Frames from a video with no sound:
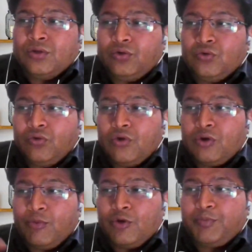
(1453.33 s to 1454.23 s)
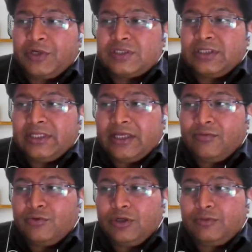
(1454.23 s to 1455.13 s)
two or more person then
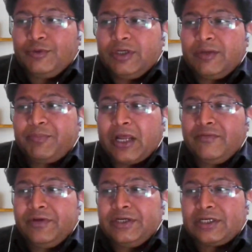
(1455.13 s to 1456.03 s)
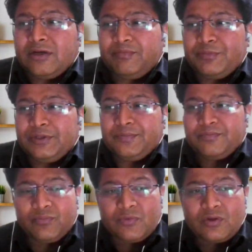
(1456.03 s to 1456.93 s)
would it be a private company
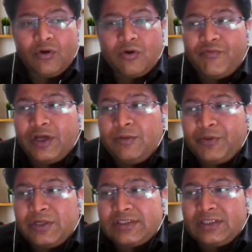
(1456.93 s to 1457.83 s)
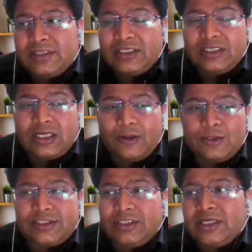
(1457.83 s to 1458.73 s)
or one person then in
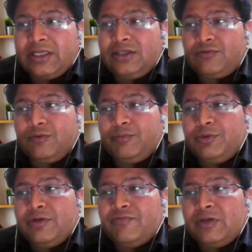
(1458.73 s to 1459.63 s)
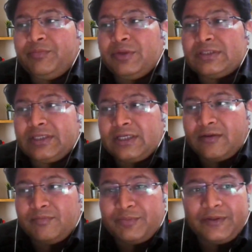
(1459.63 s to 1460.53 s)
clause c then it would be a one person
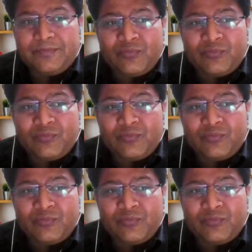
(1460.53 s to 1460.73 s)
company